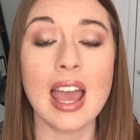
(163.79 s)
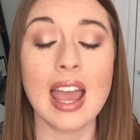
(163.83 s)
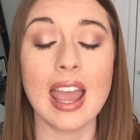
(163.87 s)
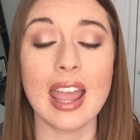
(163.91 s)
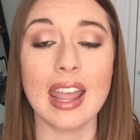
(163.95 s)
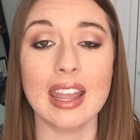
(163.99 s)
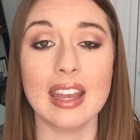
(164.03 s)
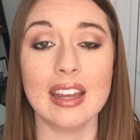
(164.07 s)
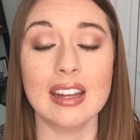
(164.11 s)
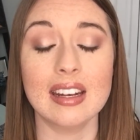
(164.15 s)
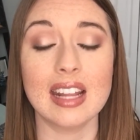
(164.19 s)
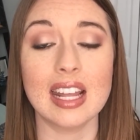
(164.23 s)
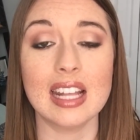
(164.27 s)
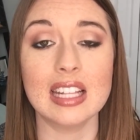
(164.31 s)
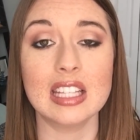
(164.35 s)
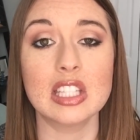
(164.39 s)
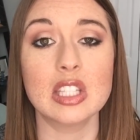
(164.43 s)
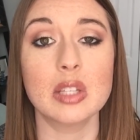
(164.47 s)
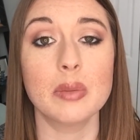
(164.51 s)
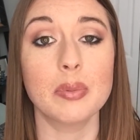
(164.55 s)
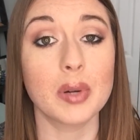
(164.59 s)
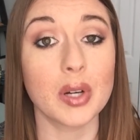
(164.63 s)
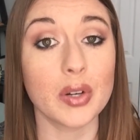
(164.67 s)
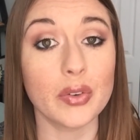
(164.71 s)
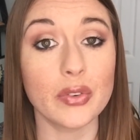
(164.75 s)
And it's
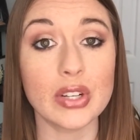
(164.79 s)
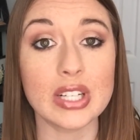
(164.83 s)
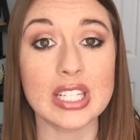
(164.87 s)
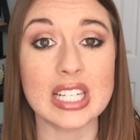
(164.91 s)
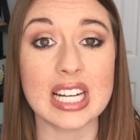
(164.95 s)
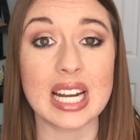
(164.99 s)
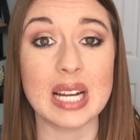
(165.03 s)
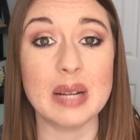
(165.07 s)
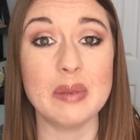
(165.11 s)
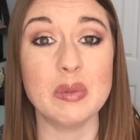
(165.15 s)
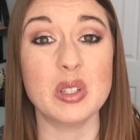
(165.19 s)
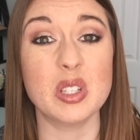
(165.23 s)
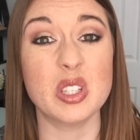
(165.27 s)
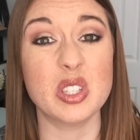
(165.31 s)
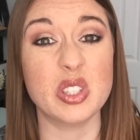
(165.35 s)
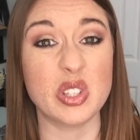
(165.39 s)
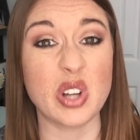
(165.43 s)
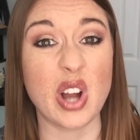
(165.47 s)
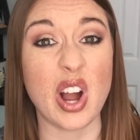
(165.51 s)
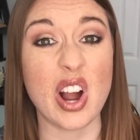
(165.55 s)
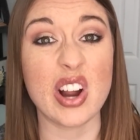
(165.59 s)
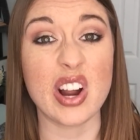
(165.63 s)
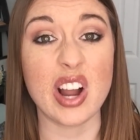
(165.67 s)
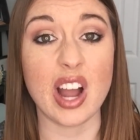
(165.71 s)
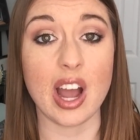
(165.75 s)
the perfect time to
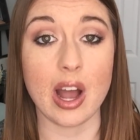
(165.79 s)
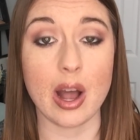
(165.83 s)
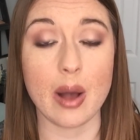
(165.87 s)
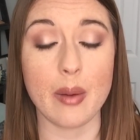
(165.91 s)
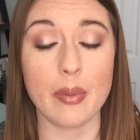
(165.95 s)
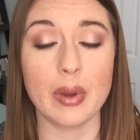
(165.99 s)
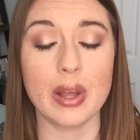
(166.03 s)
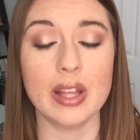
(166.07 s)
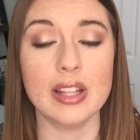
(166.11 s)
stock up.